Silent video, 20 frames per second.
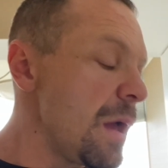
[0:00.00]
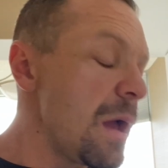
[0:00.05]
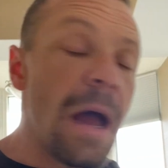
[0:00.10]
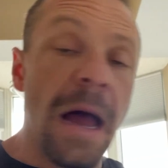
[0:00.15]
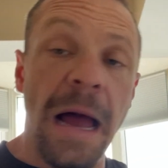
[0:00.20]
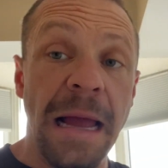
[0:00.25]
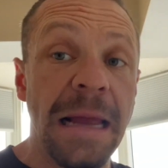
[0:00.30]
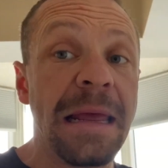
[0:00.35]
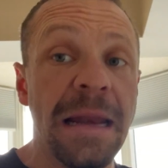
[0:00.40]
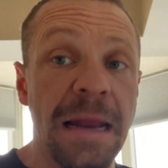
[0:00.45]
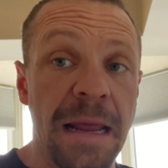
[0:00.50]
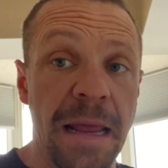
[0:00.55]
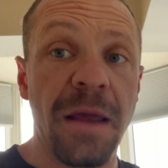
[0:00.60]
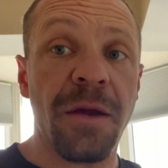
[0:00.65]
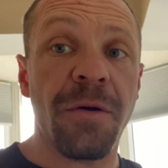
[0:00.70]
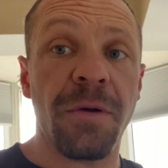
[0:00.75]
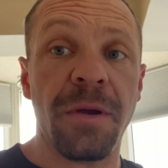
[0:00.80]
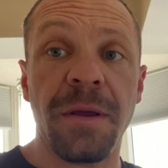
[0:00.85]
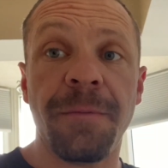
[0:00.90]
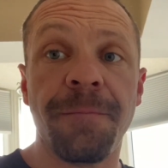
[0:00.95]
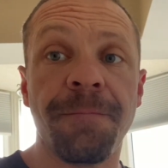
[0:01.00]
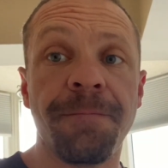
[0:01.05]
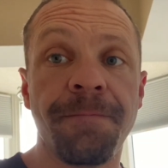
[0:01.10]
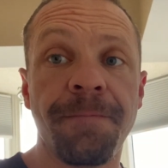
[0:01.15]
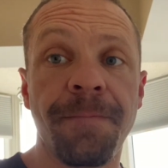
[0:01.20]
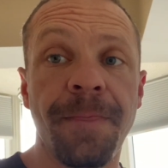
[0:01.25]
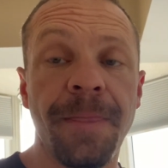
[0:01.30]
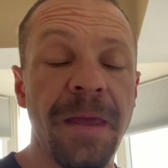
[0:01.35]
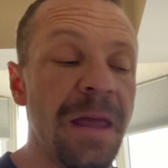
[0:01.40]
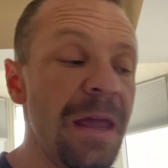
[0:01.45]
I get hangry.
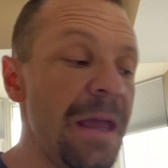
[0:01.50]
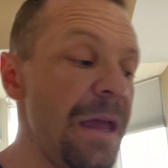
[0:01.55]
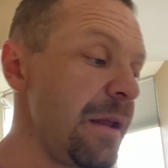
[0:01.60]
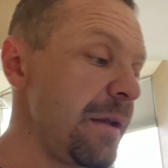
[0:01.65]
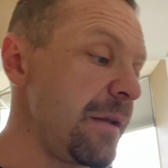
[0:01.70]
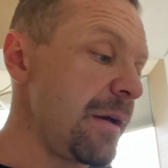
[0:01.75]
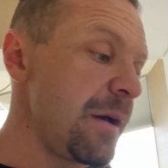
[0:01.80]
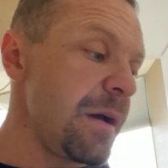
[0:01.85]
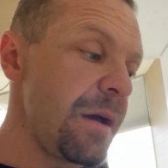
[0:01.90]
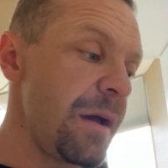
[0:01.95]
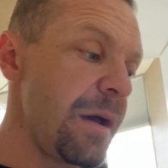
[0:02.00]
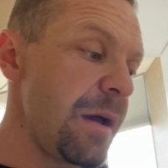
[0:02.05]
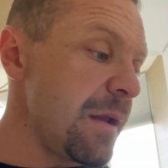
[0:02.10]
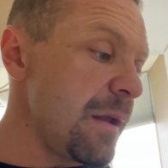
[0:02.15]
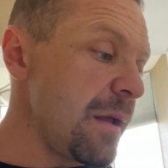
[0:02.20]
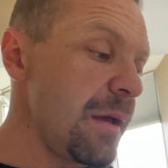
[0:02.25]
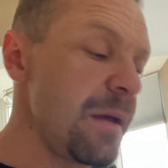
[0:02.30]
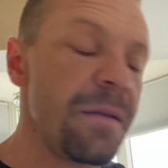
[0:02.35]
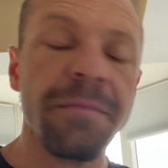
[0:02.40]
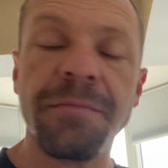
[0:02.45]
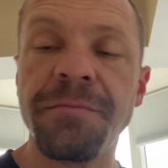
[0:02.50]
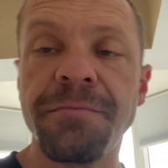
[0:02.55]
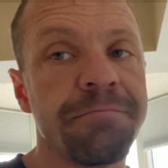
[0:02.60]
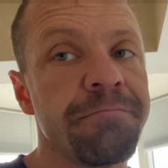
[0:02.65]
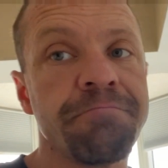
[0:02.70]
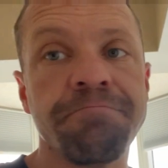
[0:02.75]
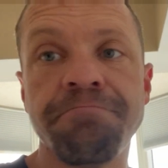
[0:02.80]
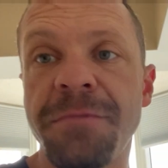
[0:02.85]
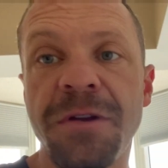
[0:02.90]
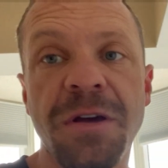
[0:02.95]
And uh, I, I,
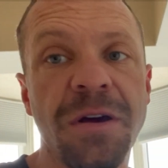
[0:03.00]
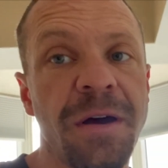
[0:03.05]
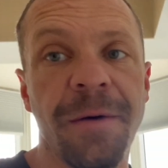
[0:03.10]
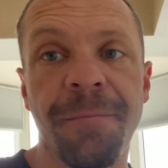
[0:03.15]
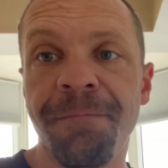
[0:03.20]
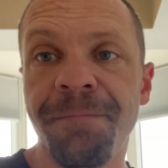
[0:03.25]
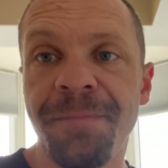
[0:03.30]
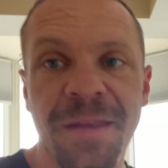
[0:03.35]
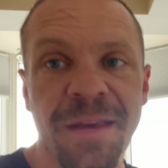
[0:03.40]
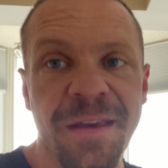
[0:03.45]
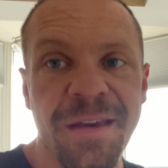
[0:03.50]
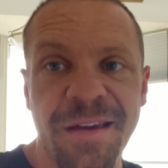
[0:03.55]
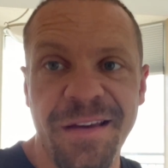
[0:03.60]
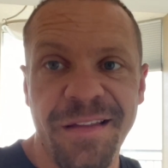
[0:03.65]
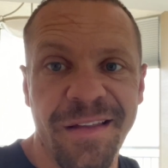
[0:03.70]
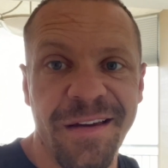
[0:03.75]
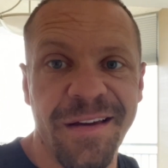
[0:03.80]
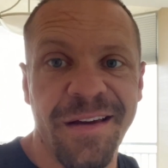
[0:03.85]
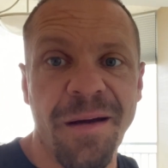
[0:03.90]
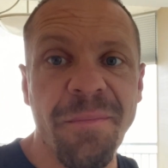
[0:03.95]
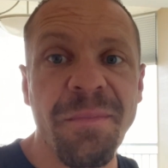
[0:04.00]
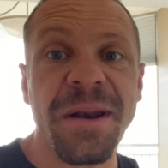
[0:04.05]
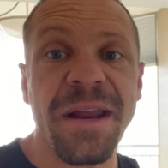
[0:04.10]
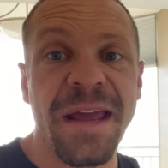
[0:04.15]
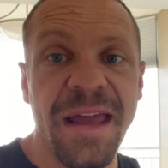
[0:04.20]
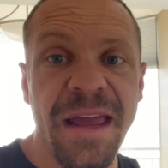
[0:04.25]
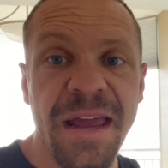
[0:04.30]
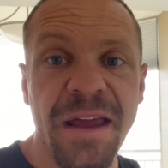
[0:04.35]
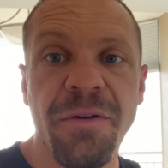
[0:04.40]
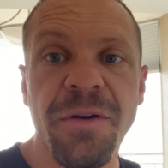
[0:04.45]
nah like I'm an
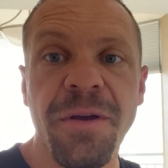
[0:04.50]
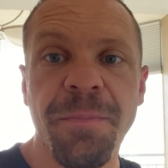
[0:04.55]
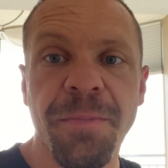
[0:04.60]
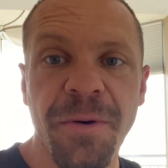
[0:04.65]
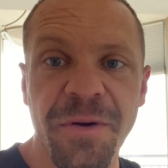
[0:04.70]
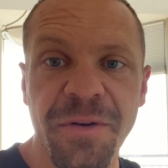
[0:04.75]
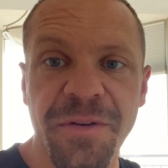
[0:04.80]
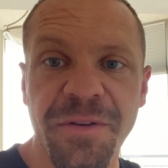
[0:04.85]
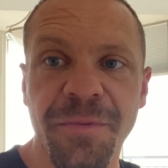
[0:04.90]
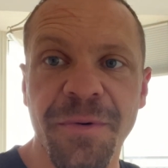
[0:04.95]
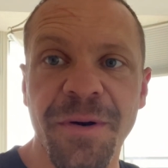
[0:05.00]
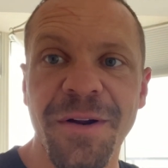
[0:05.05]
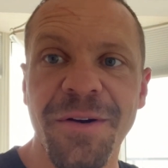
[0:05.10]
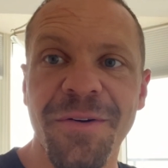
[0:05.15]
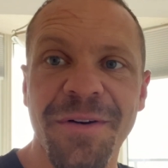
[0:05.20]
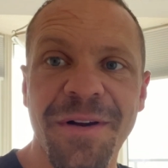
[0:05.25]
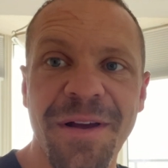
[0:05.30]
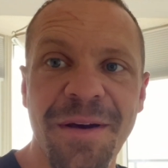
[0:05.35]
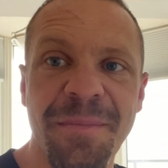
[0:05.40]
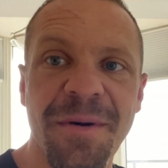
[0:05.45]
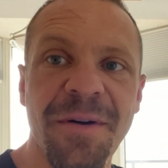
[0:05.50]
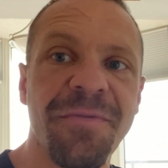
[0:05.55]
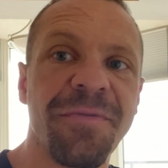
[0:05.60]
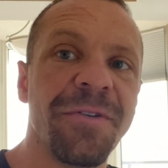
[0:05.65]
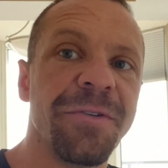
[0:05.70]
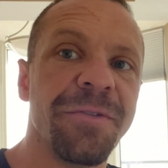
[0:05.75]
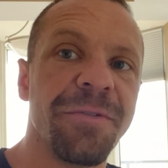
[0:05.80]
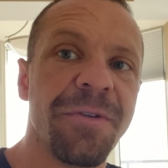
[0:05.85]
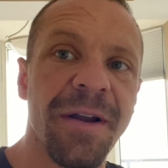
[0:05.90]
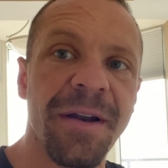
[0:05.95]
angry person when I don't have my
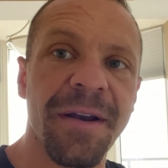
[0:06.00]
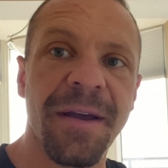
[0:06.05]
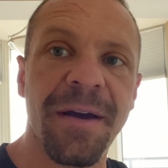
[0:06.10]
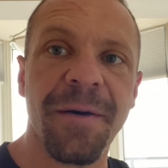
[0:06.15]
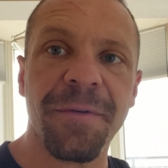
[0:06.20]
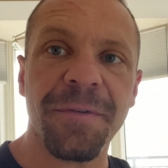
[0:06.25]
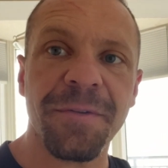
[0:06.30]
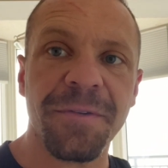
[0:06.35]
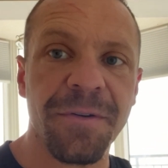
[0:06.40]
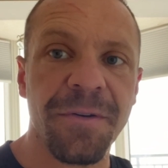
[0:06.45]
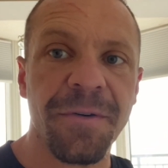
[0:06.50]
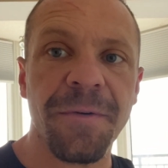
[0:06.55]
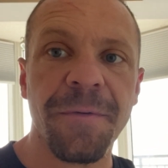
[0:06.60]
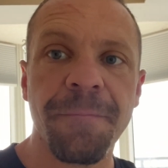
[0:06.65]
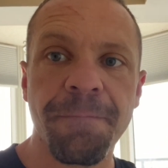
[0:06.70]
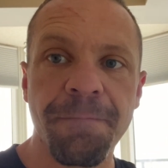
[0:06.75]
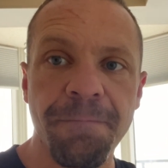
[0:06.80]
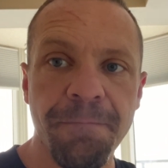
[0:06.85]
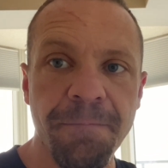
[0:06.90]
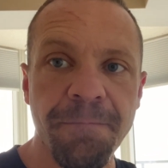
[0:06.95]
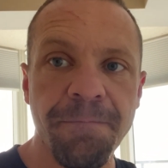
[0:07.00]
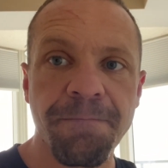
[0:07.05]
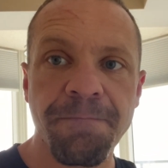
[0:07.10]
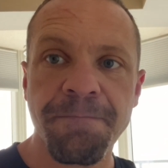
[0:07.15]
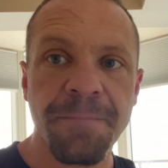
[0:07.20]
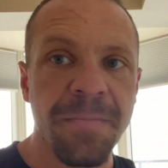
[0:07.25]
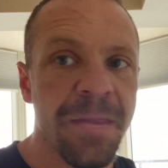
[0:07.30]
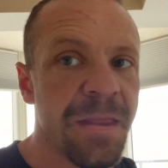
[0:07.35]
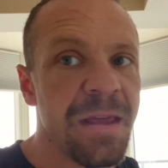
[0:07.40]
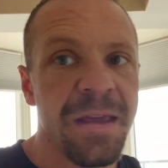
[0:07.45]
food right now. So
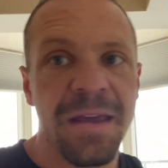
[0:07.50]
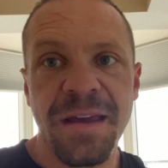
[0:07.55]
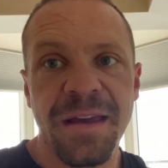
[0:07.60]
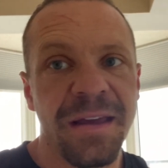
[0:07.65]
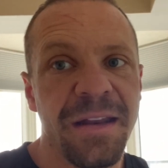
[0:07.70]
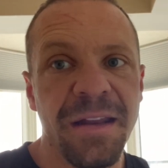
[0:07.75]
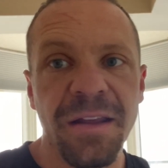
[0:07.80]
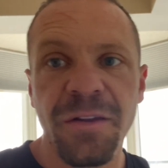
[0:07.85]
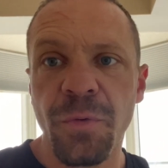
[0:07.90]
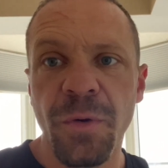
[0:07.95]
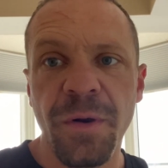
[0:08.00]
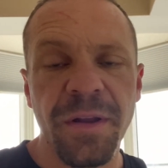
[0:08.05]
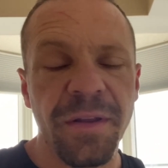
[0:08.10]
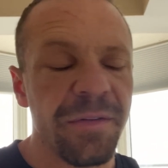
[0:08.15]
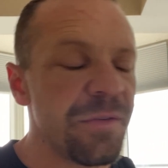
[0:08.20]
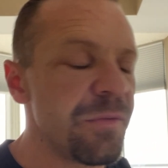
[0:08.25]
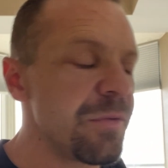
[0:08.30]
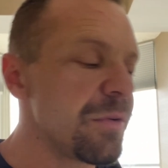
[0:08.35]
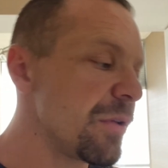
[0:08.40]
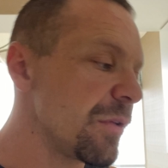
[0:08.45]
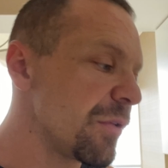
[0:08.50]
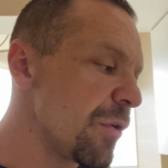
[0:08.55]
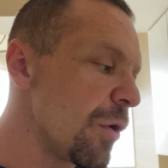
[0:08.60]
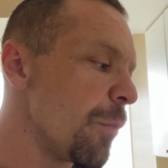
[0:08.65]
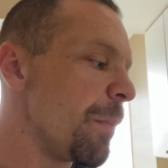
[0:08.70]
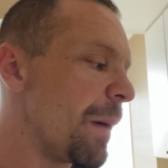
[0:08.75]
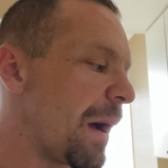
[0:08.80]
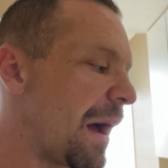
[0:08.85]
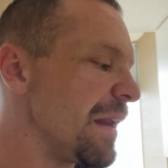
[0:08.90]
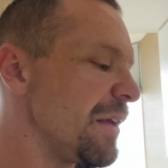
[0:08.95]
it is what it is. There's no
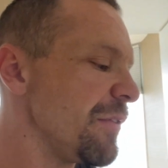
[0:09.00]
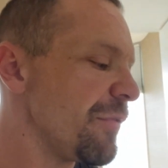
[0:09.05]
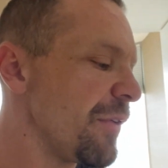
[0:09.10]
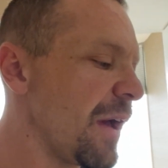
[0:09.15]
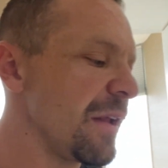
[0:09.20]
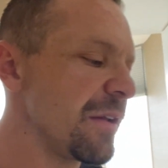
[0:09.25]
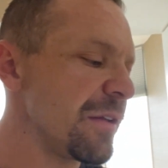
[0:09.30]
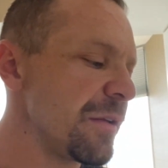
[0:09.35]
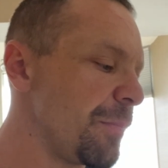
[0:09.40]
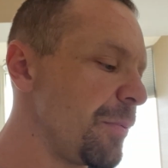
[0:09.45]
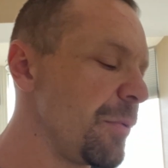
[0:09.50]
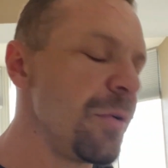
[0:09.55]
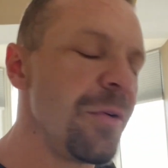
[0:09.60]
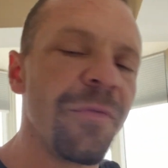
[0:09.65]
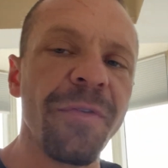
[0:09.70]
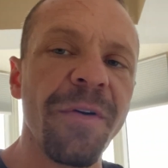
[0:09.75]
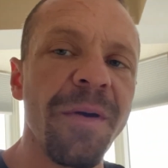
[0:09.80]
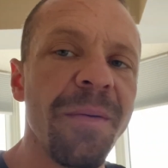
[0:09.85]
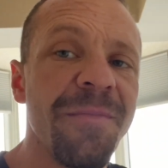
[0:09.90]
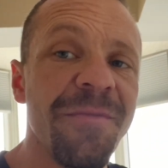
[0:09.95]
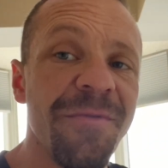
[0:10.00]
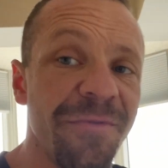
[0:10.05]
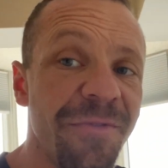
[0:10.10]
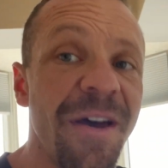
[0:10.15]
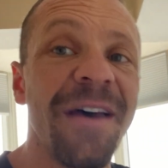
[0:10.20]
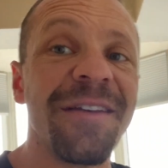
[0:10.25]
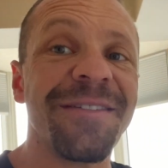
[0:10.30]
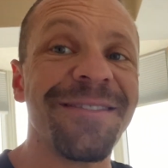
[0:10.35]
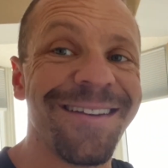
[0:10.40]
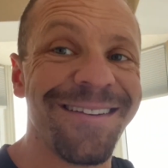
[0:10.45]
body fat to pull from.
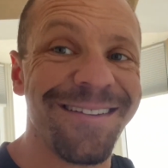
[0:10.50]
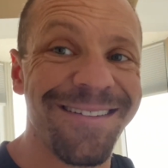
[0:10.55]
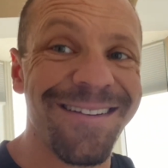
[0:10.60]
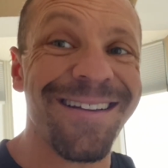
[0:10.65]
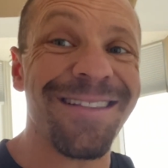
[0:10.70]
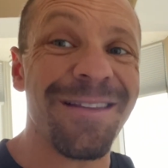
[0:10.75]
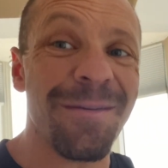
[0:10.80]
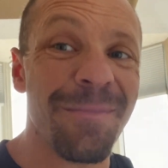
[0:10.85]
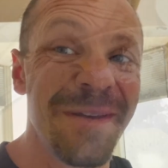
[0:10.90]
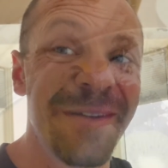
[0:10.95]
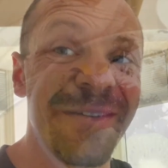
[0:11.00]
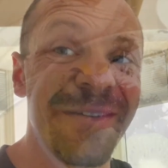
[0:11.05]
Fasting's not the best